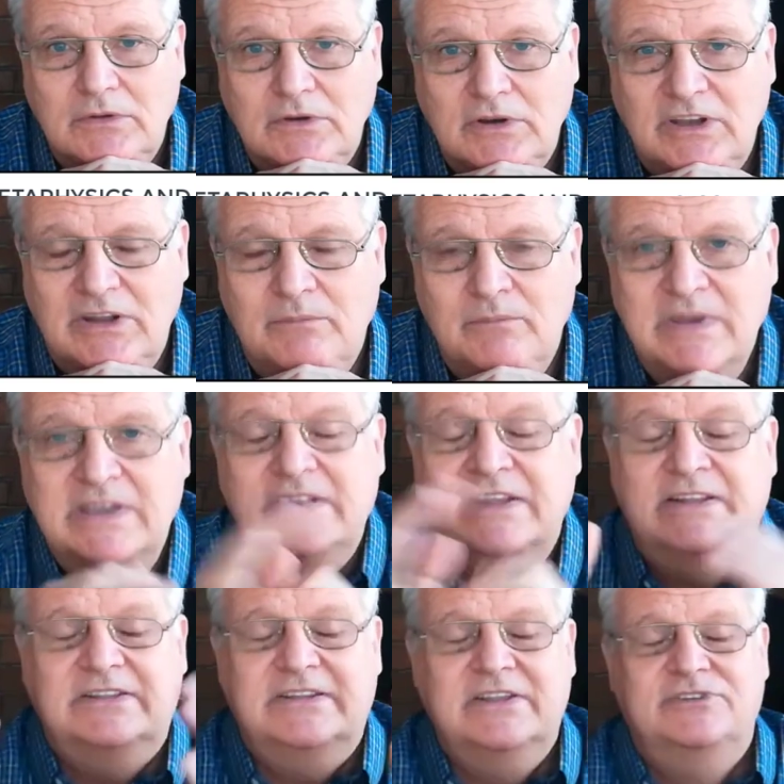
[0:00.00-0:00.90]
And
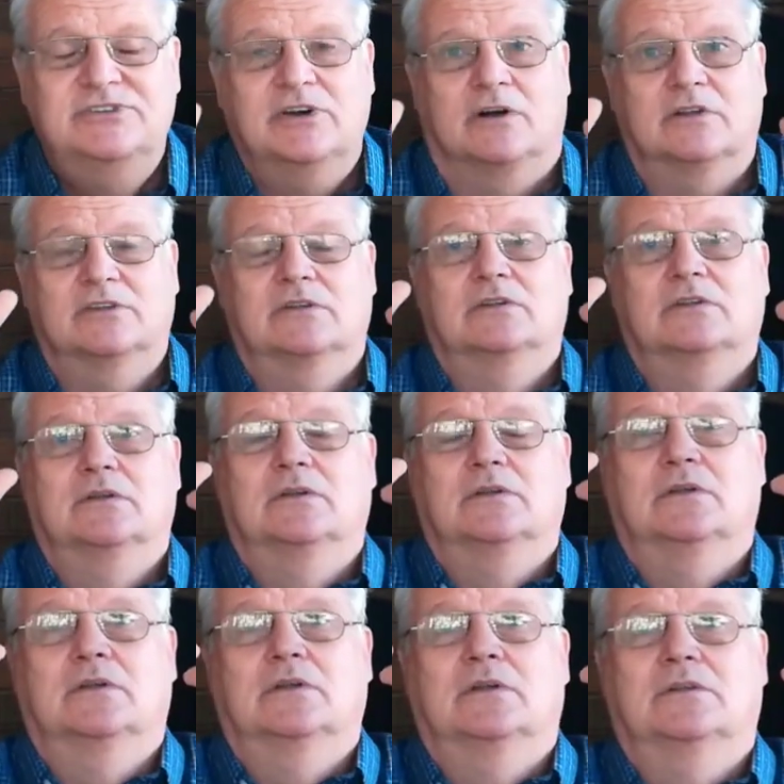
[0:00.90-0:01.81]
immediately John
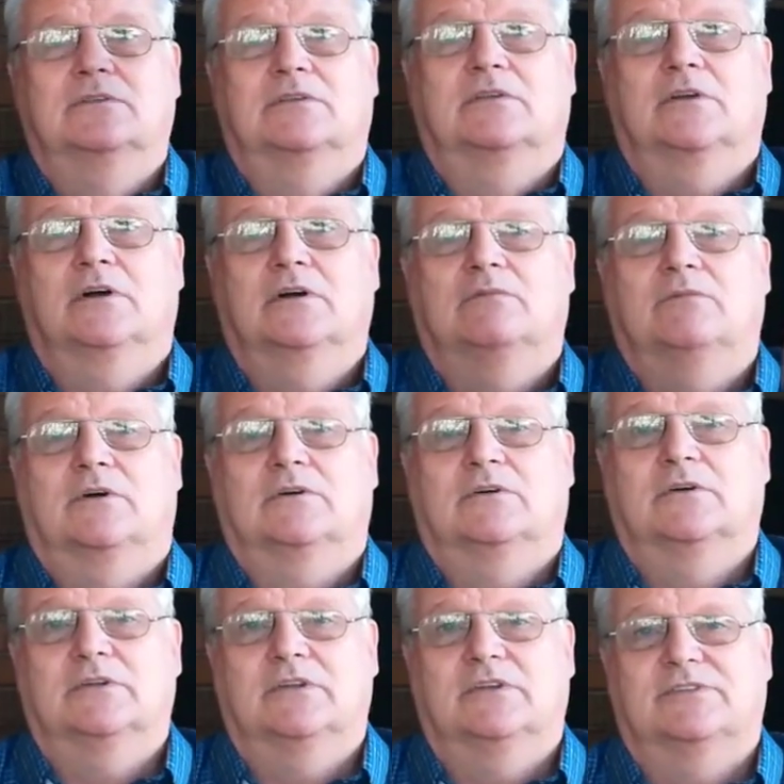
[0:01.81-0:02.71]
says, "Oh my
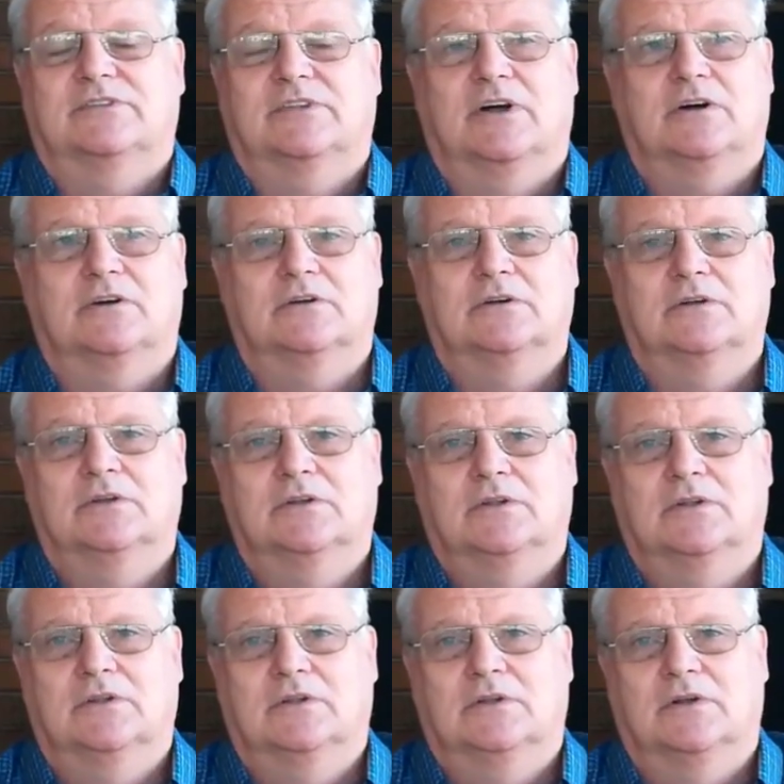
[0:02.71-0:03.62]
goodness, no,
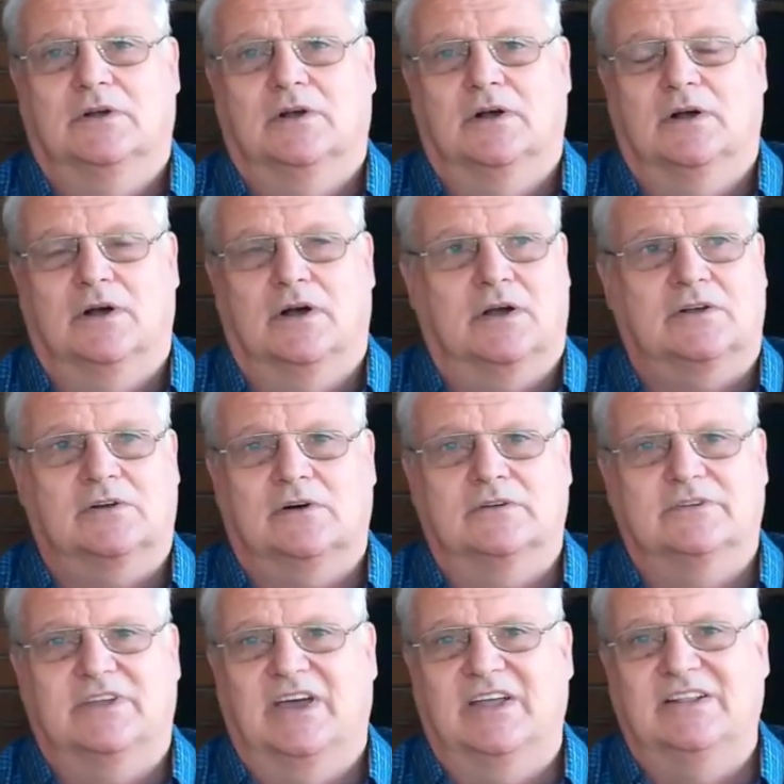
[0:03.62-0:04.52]
I
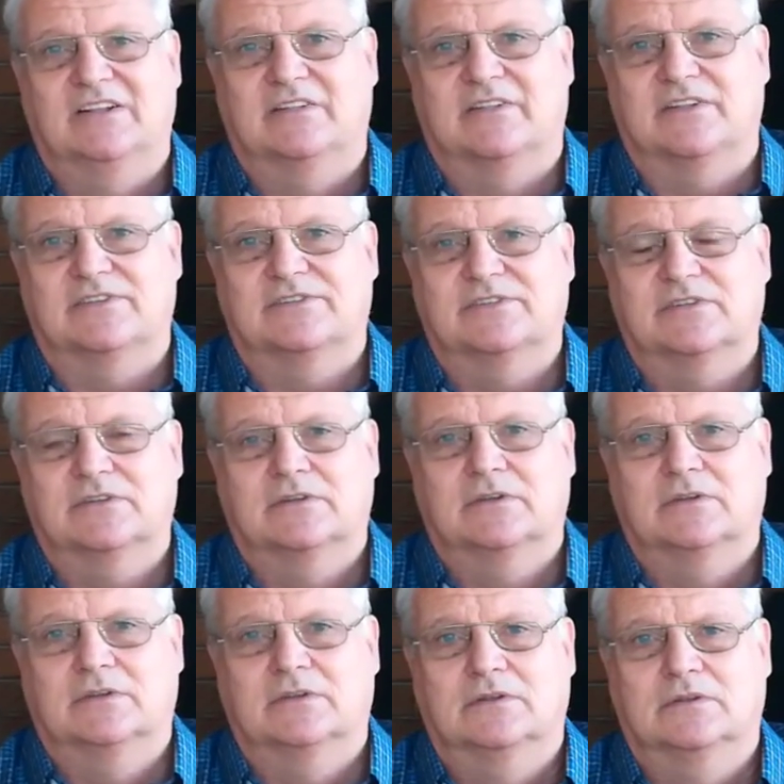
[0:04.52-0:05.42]
can't handle this.
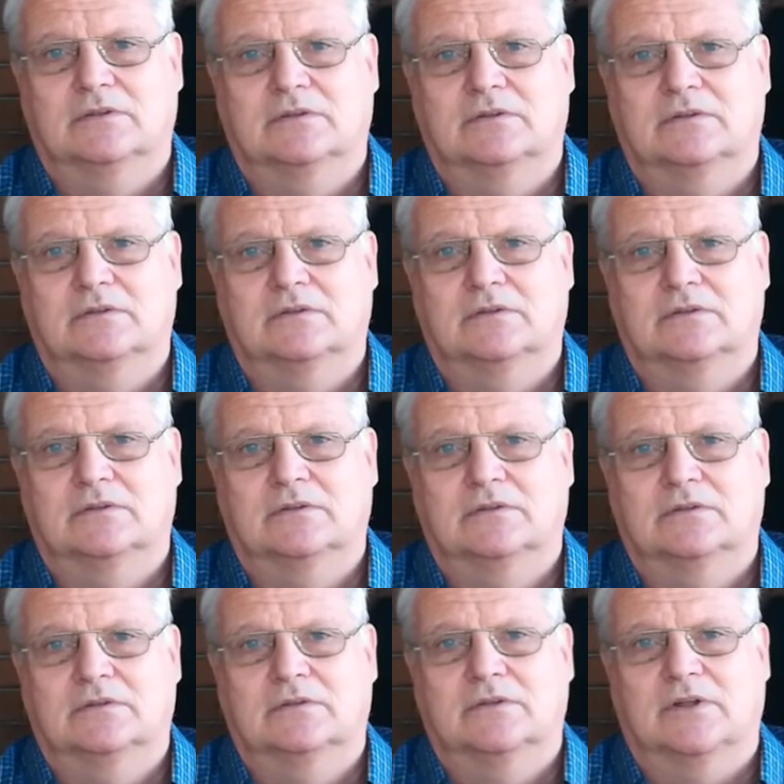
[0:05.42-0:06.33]

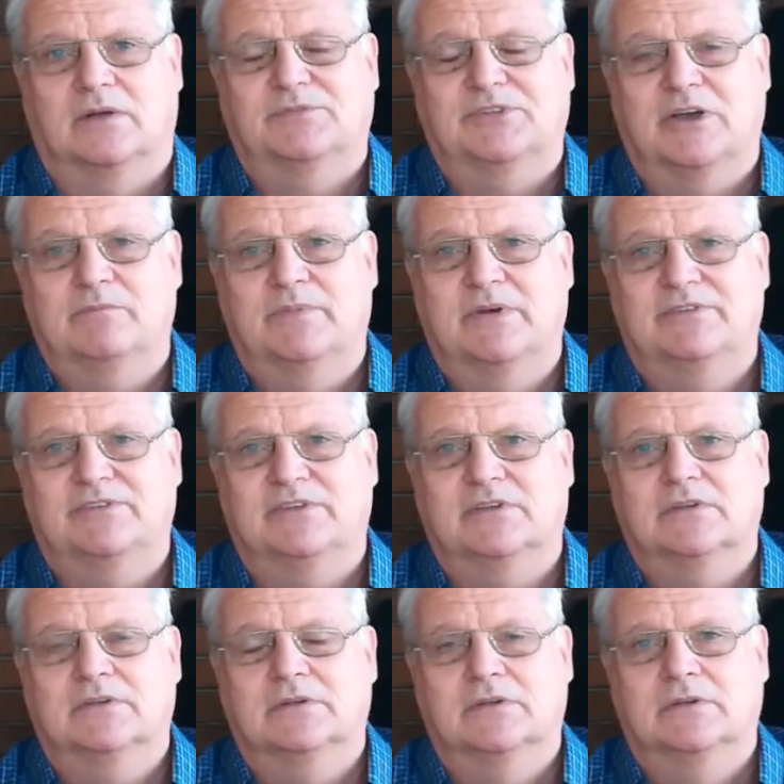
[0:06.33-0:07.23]
I'm so
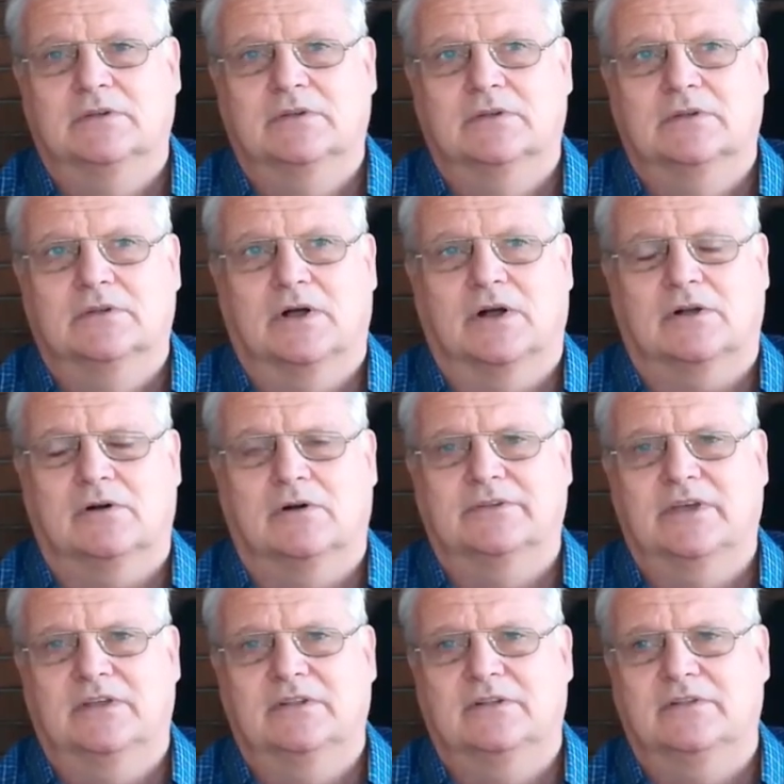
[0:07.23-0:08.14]
busy. I
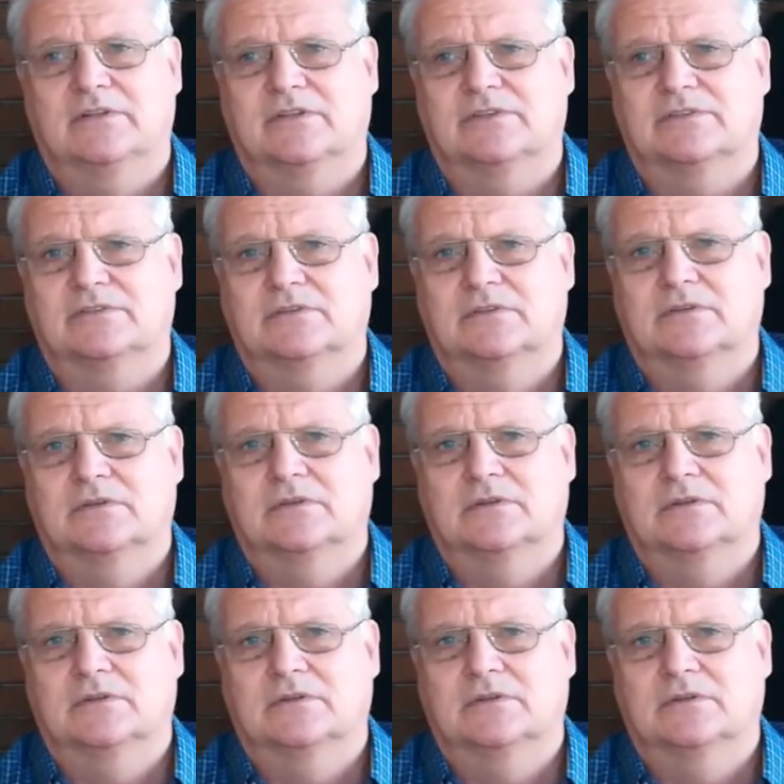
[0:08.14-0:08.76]
can't handle this."